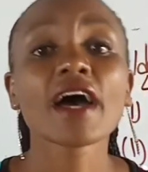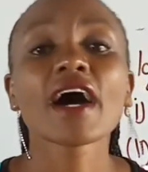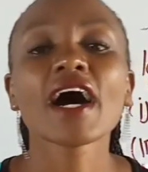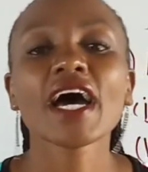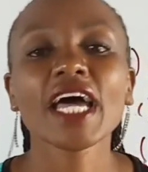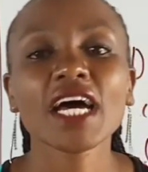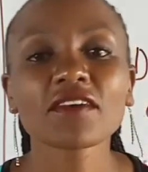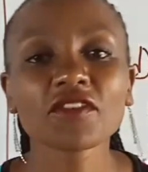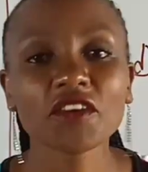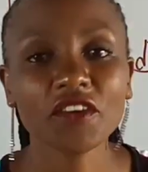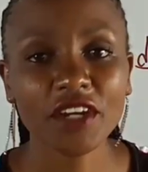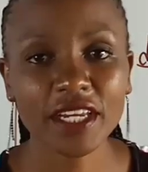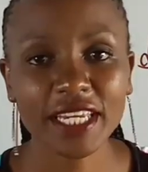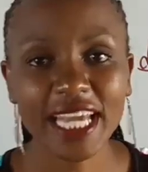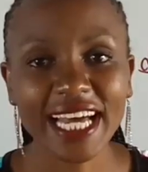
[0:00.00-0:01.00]
I have
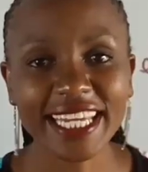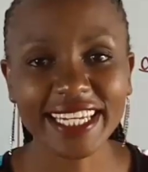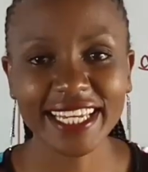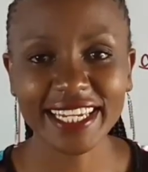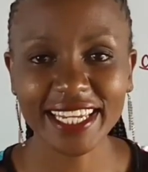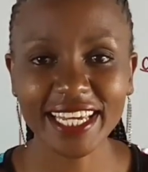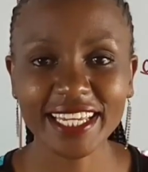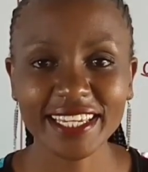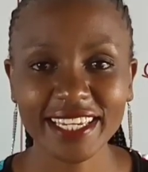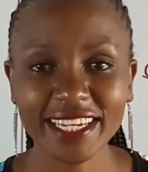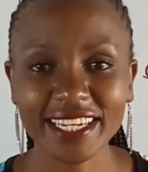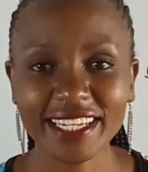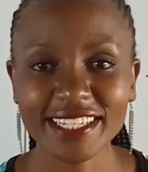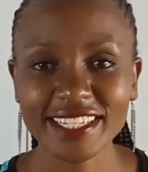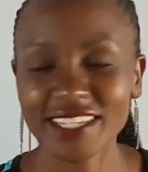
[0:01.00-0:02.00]
already underlined
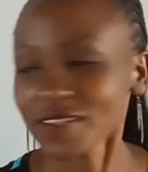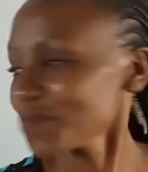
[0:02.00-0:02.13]
it.